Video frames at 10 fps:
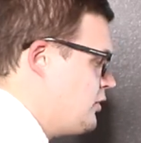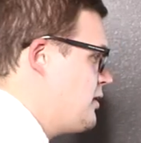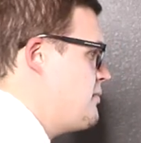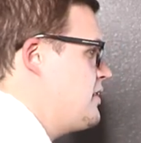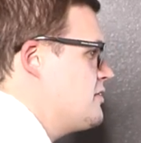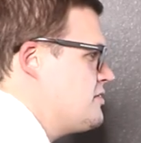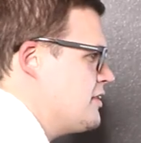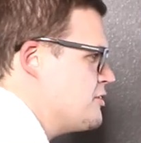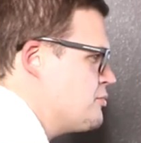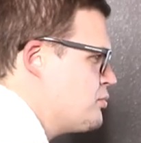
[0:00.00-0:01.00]
Twenty meters
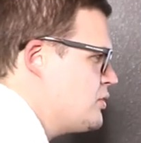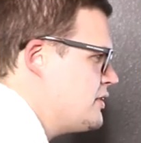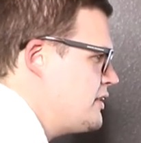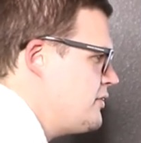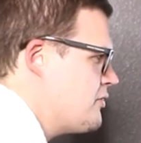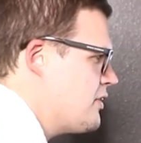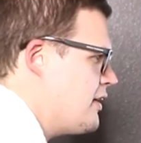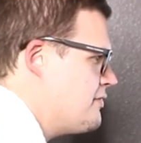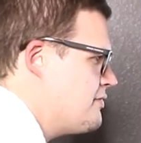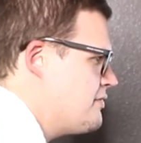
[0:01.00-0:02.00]
sounds pretty rough.